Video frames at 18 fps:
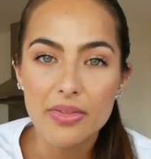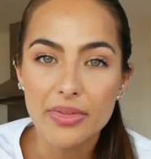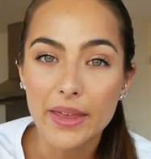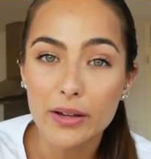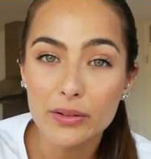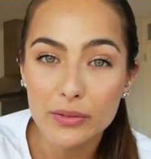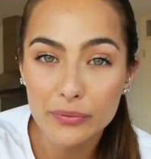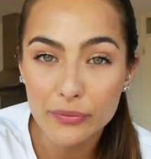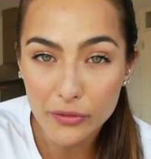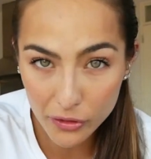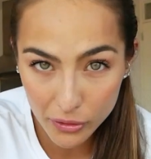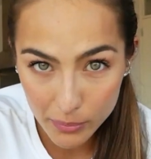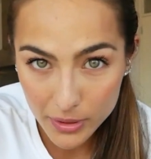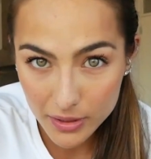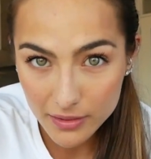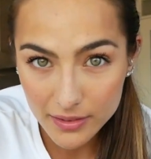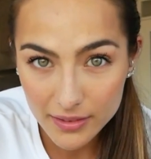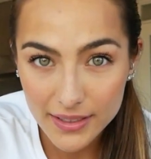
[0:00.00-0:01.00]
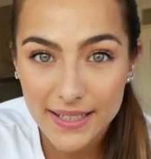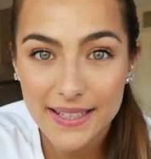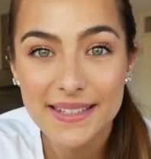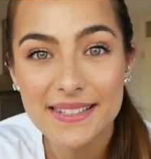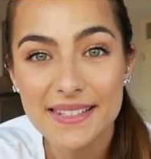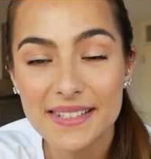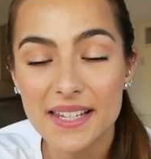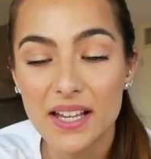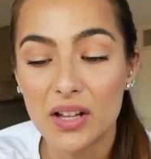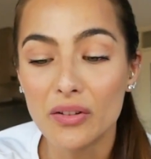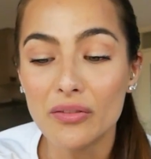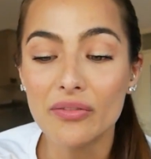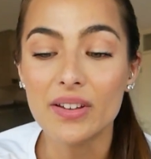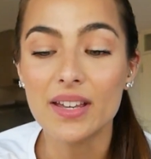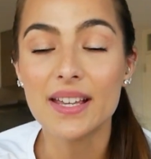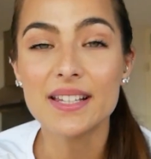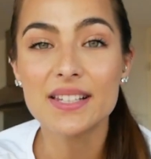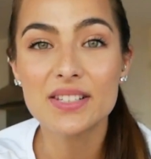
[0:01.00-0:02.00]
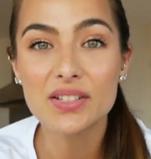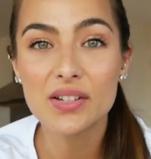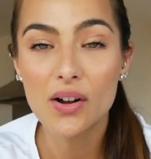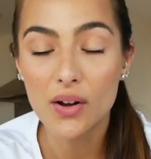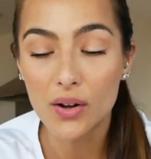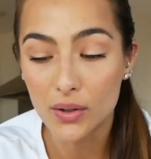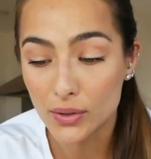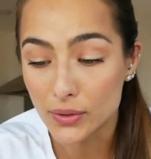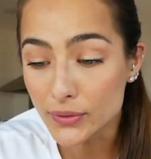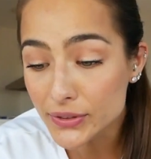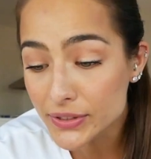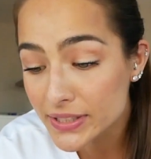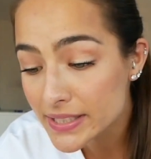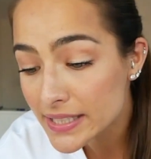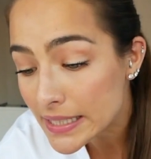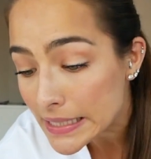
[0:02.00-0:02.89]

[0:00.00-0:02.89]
Now the formula itself is called